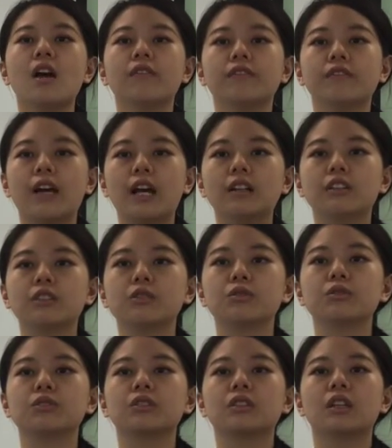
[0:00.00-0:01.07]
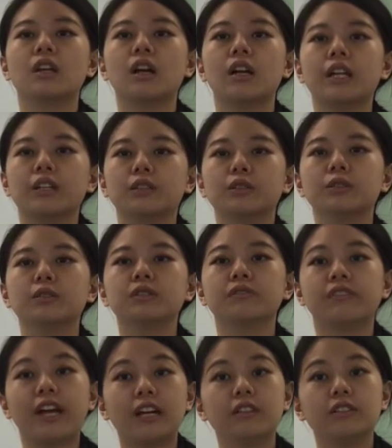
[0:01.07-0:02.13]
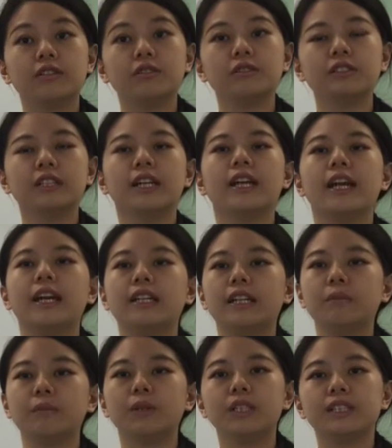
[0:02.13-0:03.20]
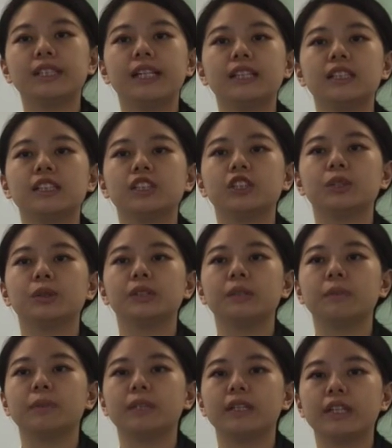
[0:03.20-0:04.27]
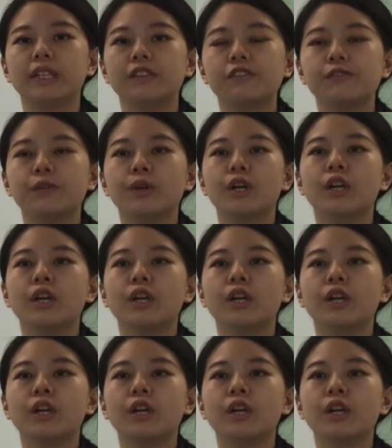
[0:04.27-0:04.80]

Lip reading: Values includes values and employees' attitudes and beliefs,